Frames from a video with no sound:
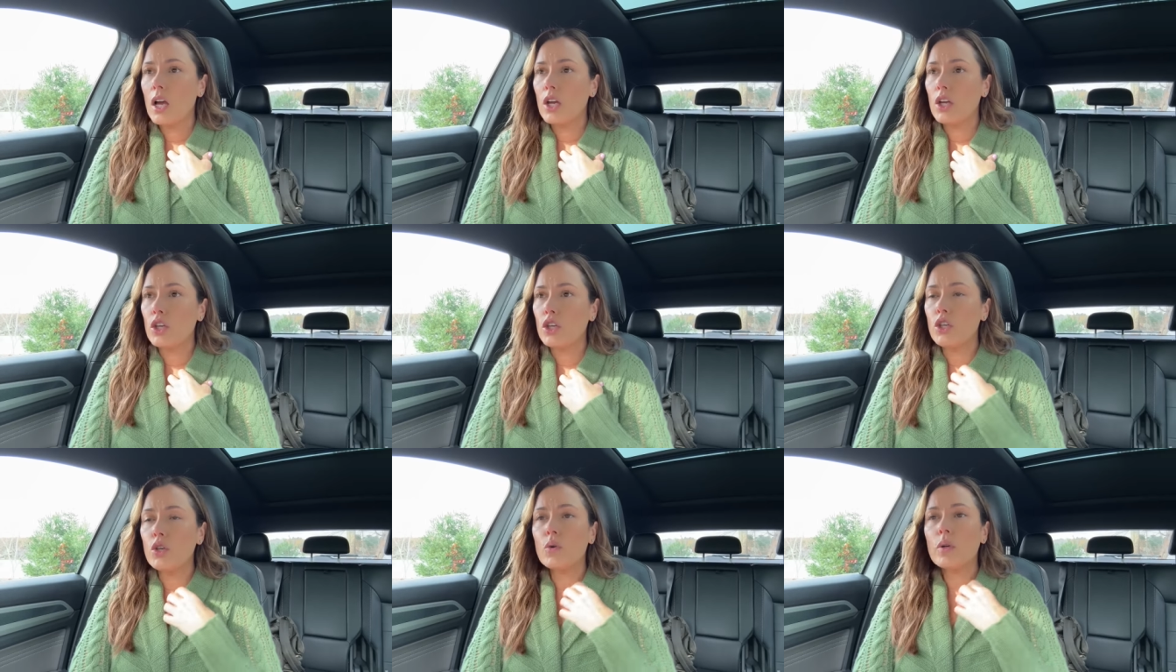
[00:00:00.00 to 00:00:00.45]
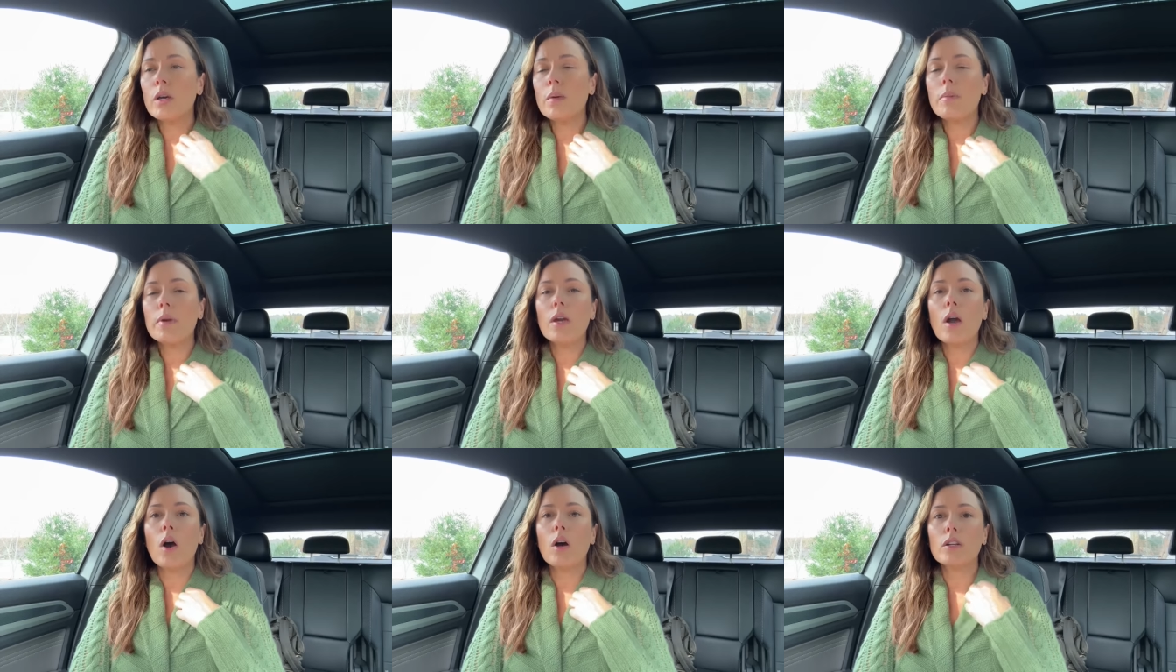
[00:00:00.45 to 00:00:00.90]
you can
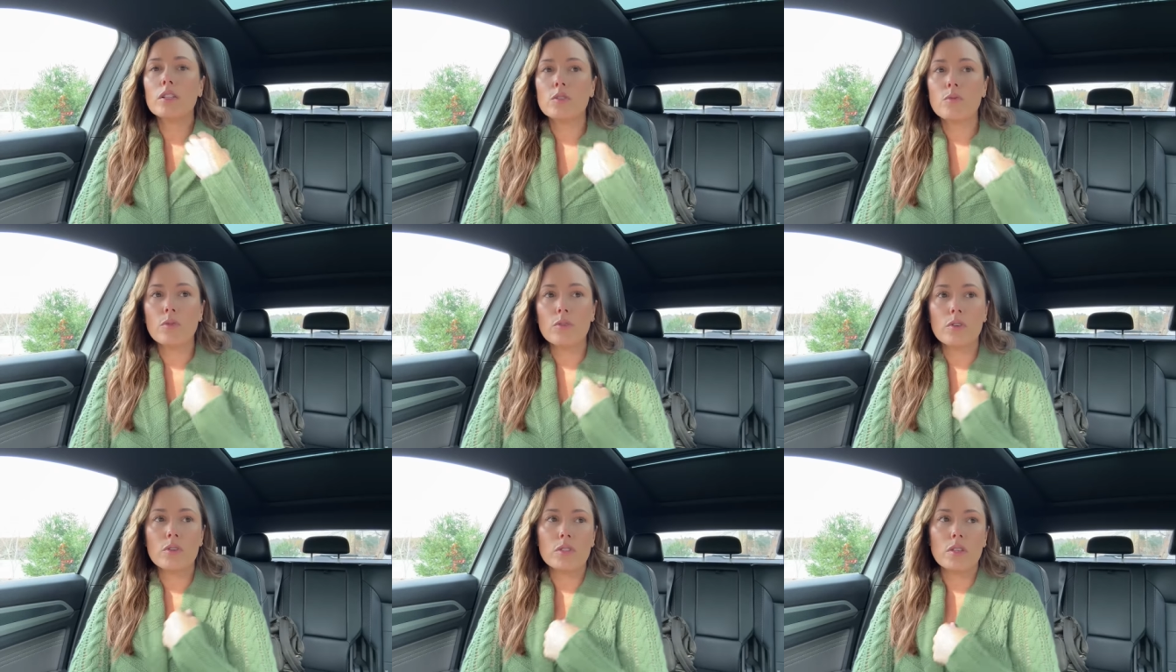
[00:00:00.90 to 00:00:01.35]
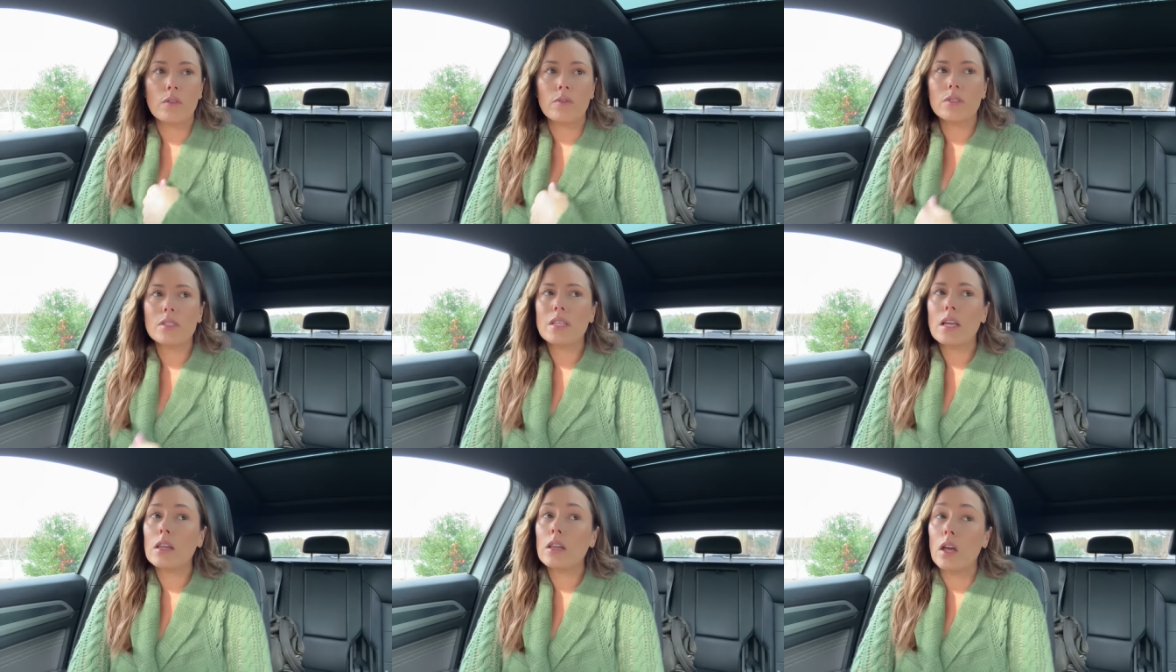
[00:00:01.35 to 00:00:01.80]
be honest with yourself
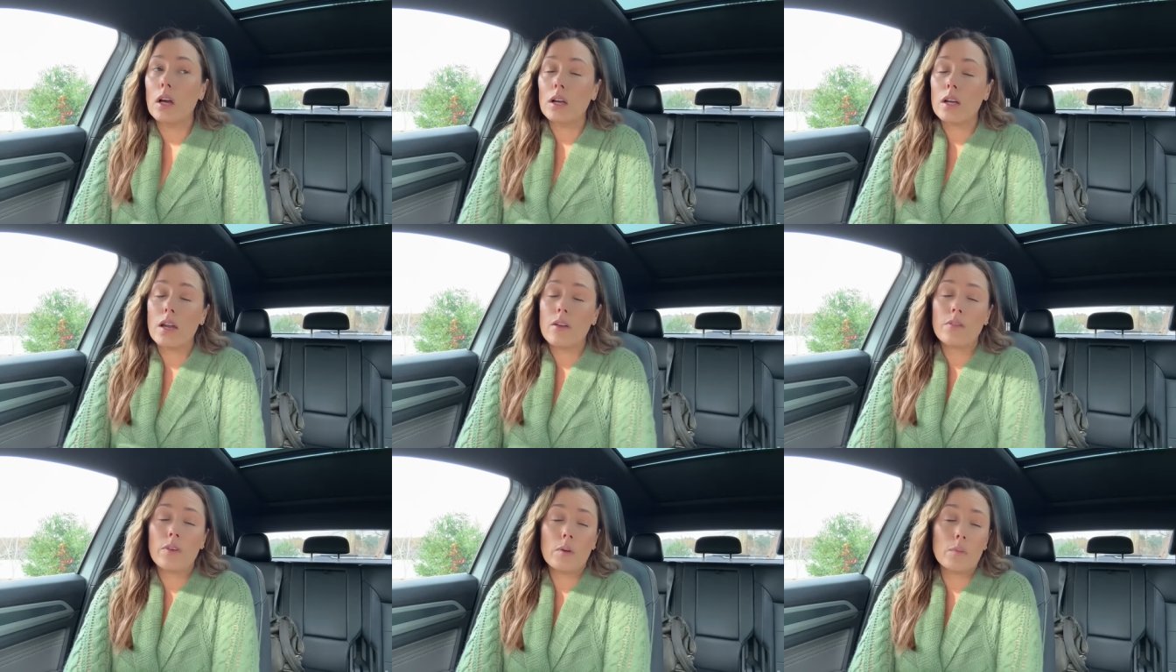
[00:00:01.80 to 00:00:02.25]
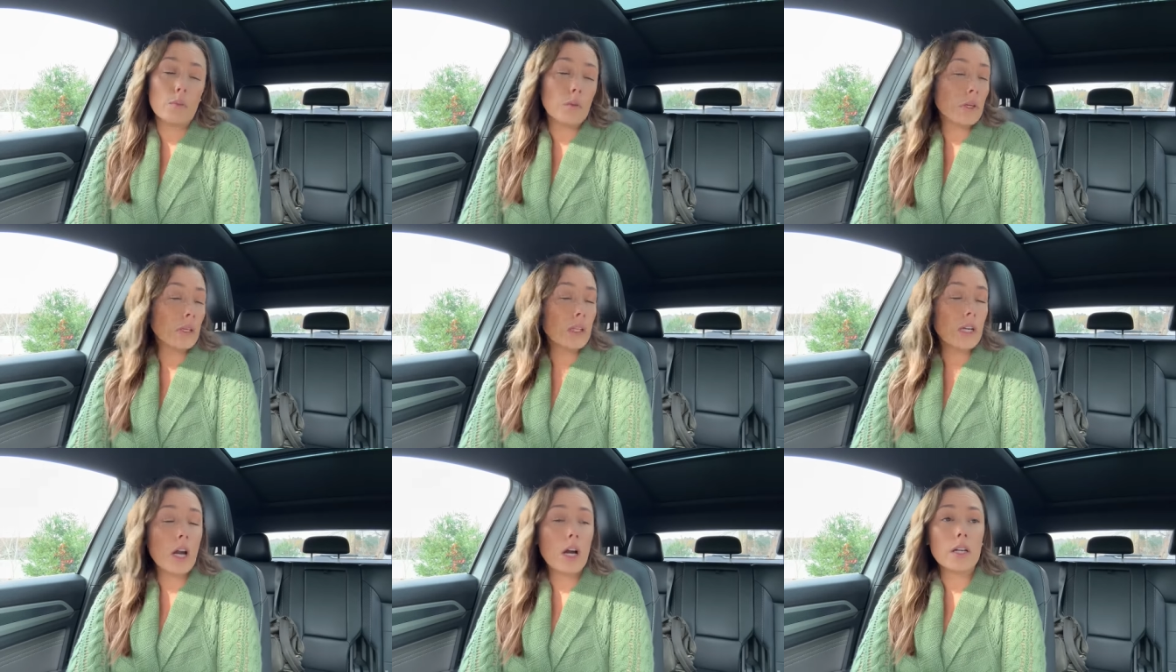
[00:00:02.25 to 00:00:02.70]
and say, look, if I'm
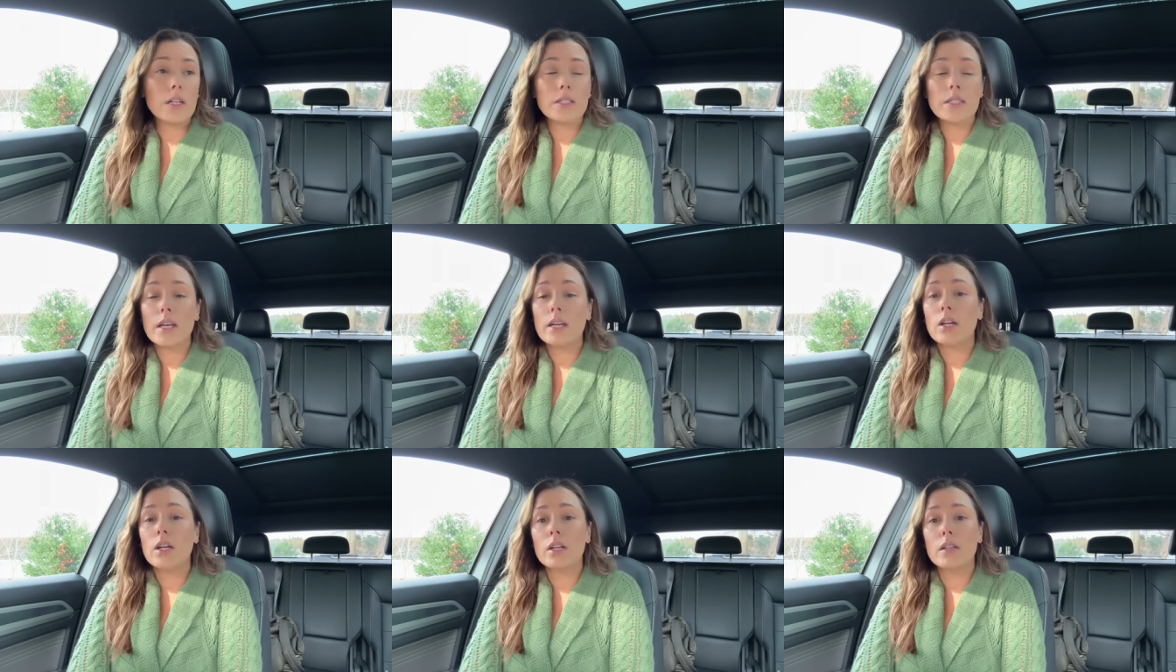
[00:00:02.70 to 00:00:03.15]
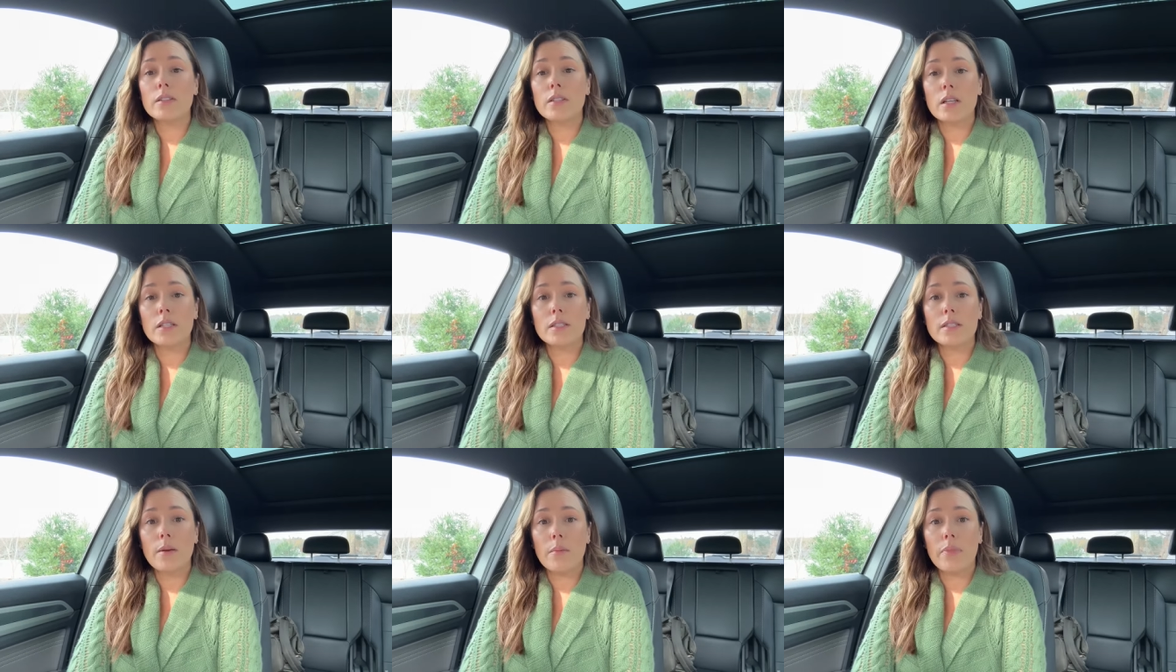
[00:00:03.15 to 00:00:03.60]
really honest, I could have
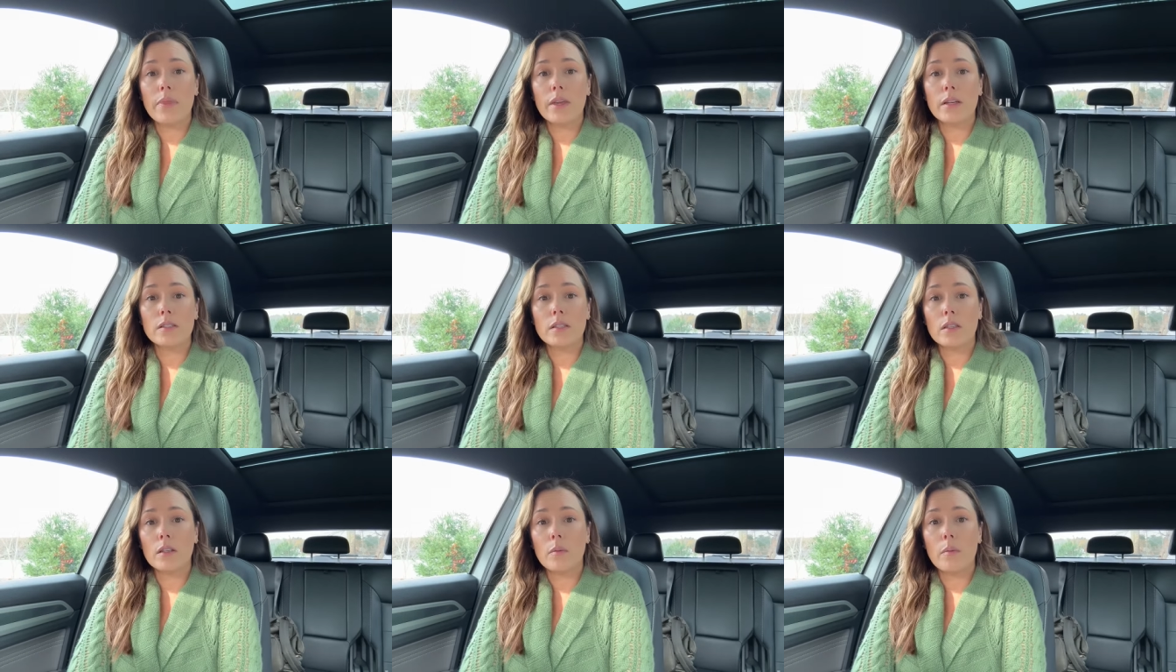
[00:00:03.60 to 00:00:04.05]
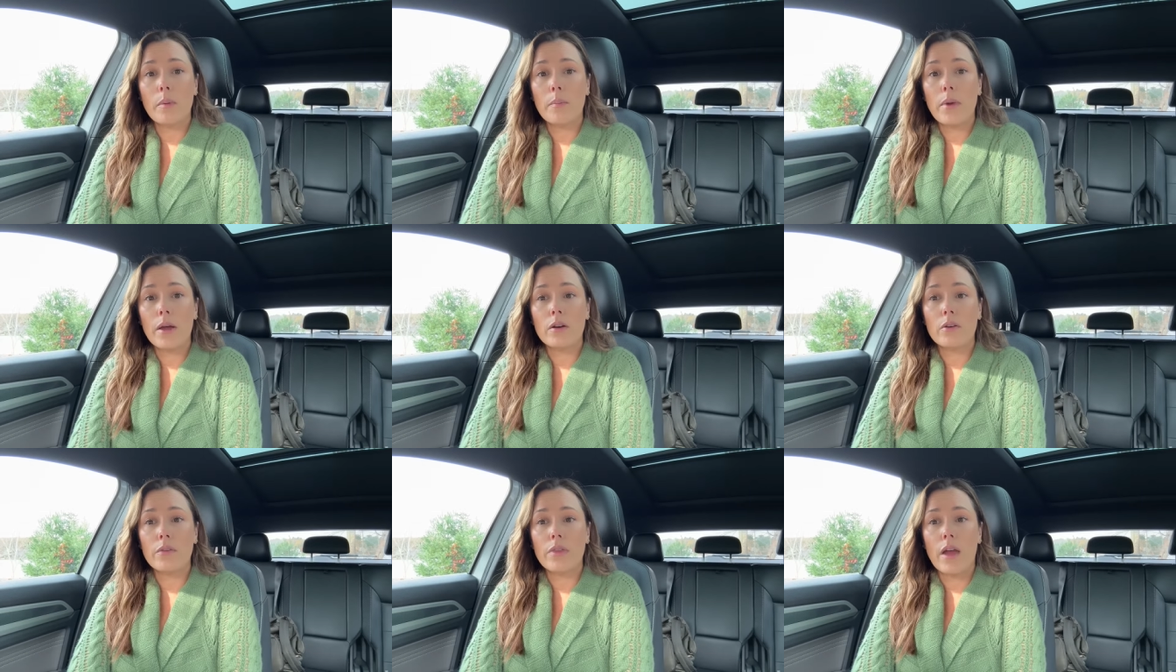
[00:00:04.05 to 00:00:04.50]
done some things a little bit
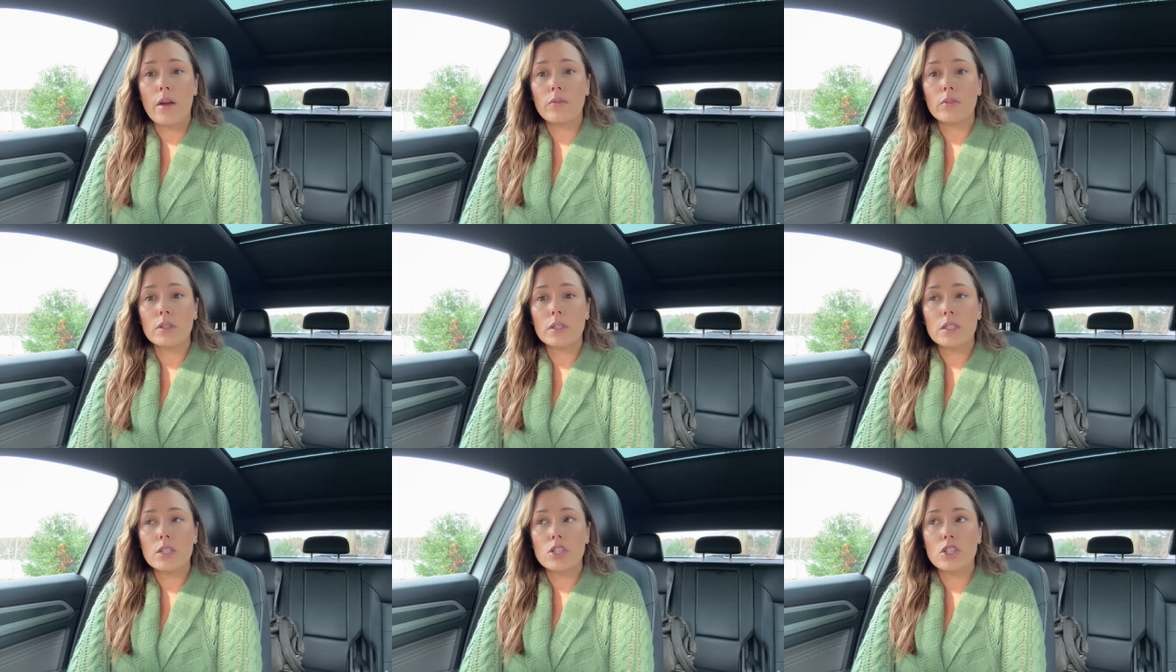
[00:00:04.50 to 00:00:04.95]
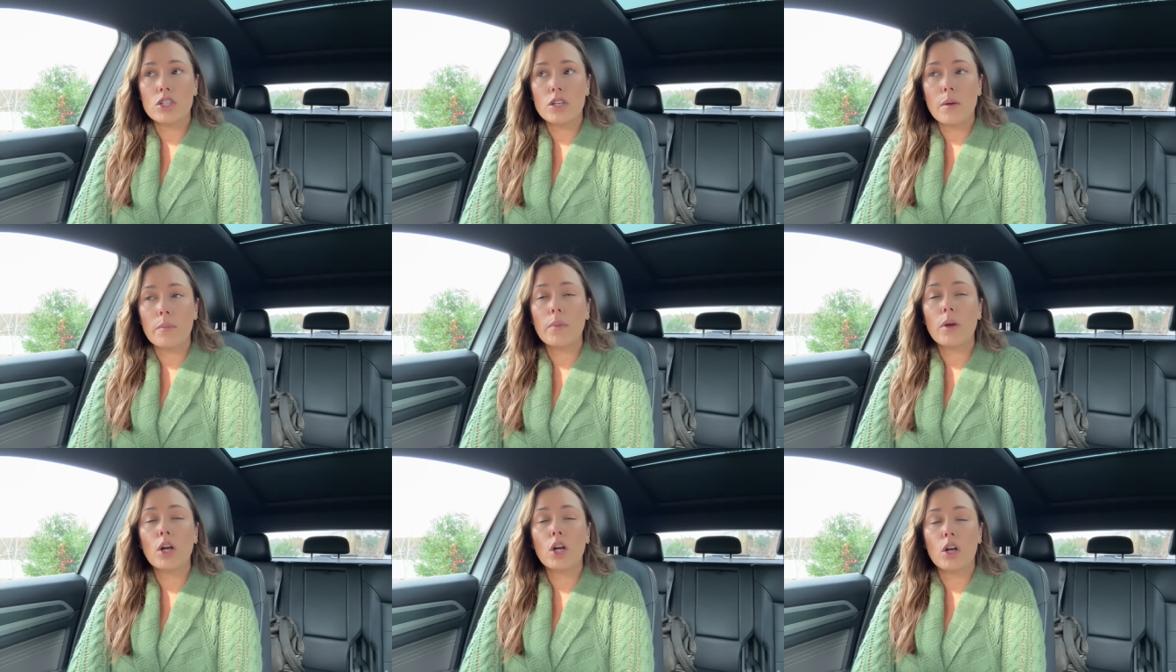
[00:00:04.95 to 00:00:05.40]
better in that
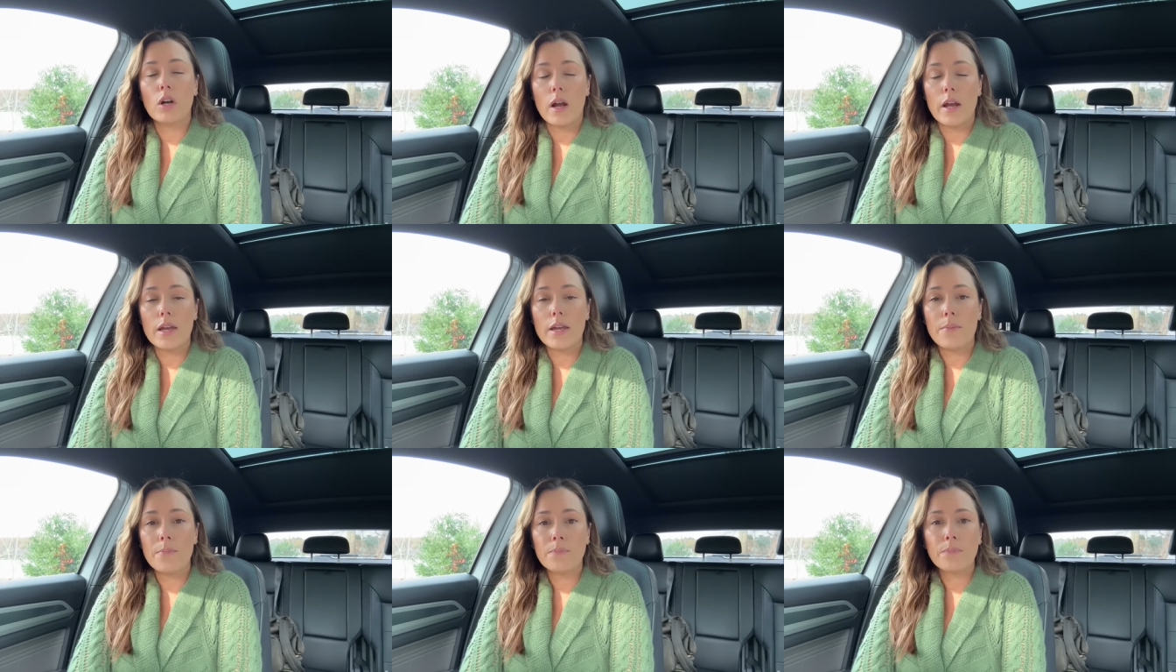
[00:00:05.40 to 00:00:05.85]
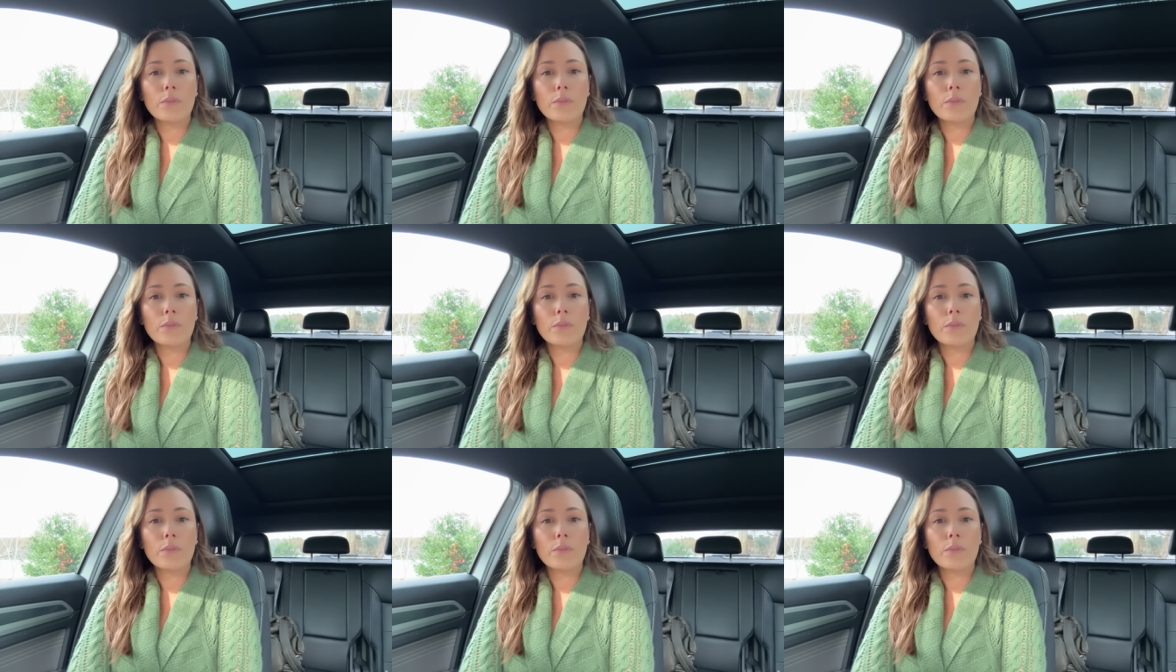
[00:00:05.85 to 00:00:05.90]
relationship. Great.